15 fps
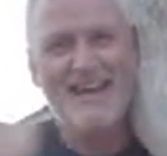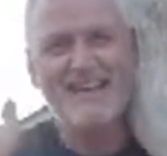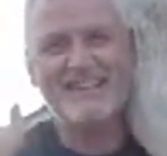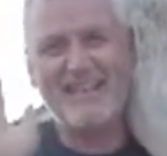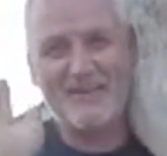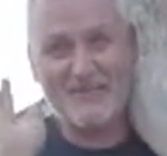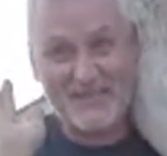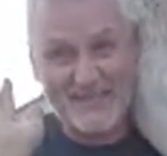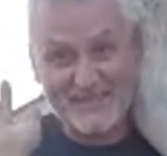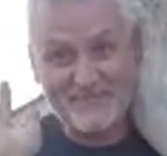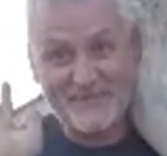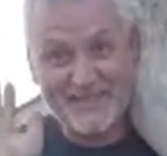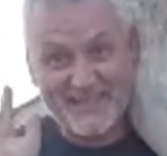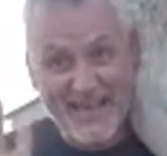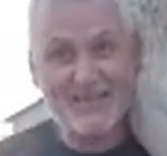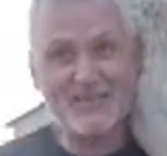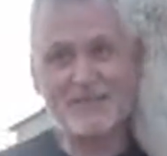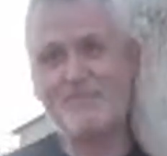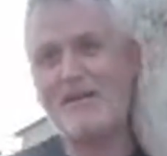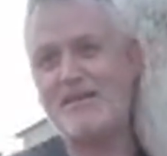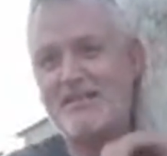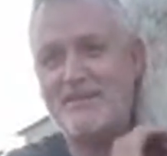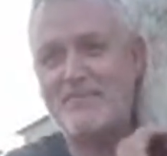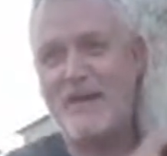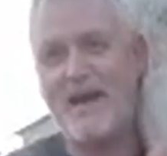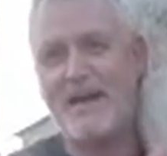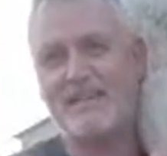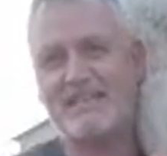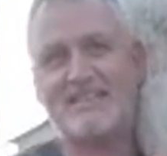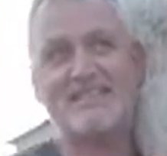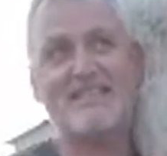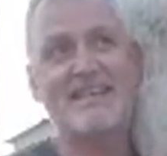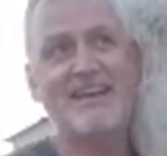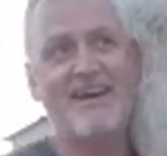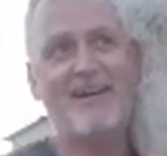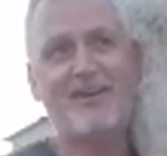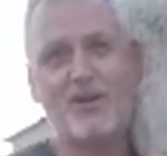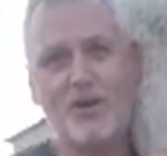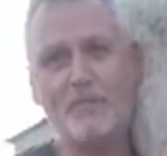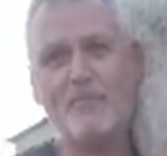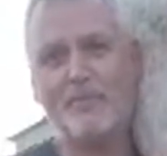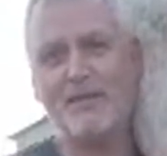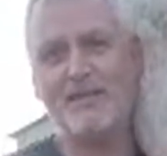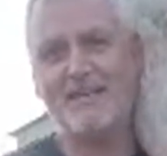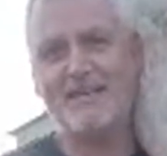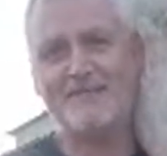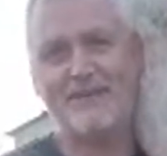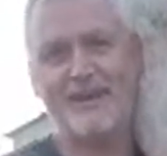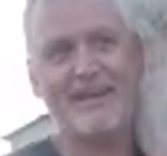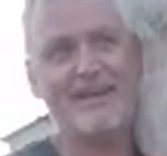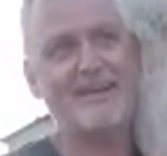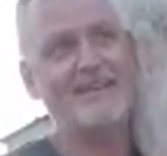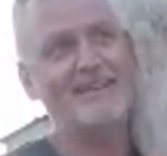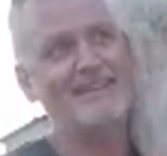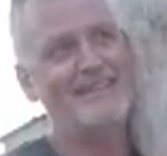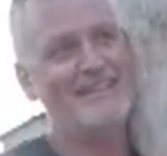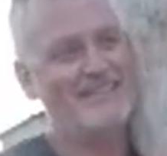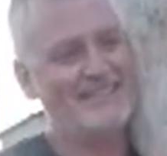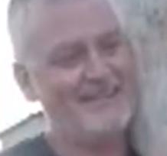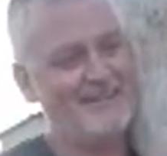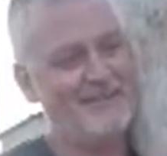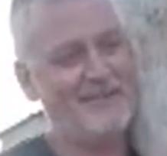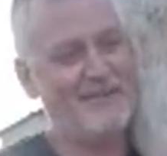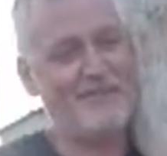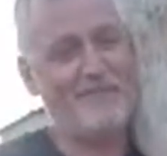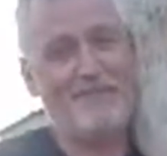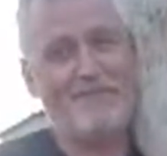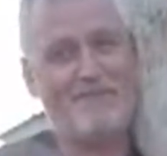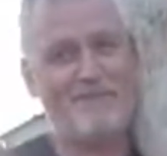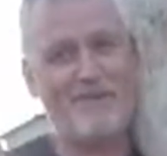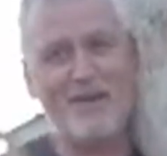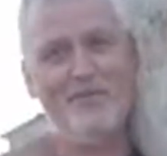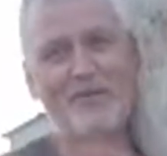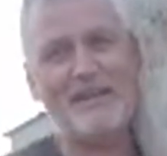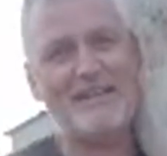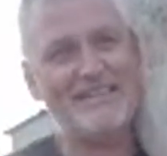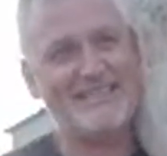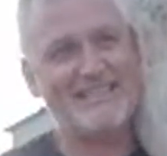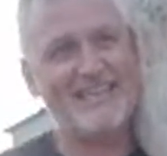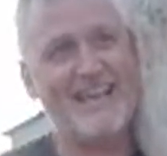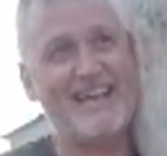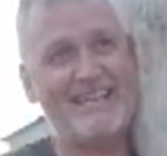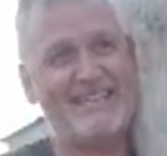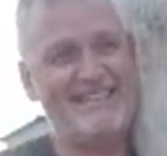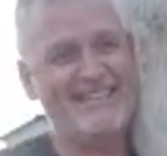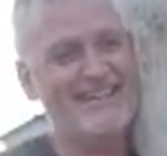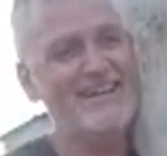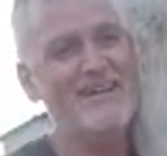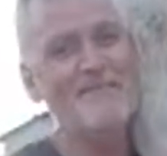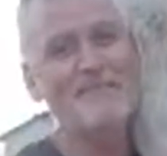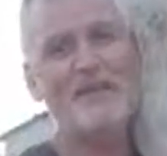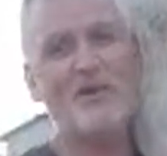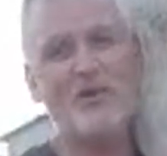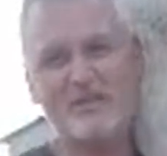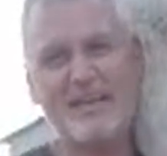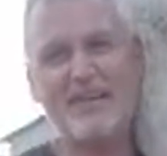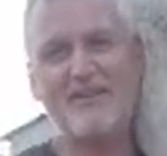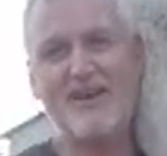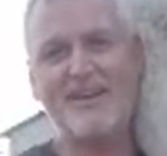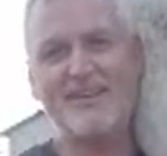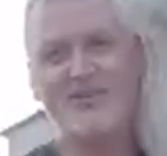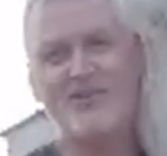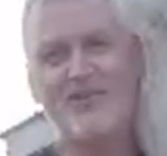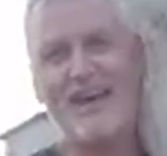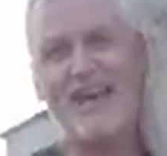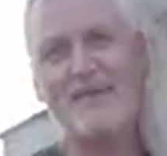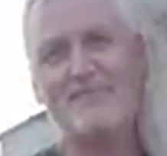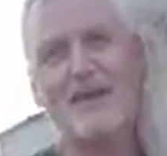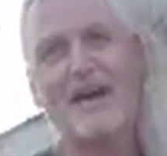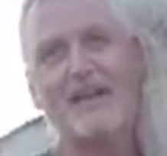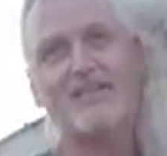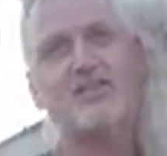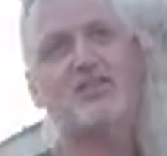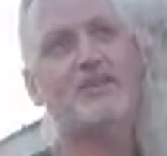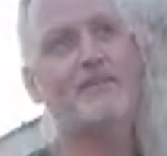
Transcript: There was some such bitchy bugs. Couldn't believe it. He flew in and said, oh, I don't like your air much.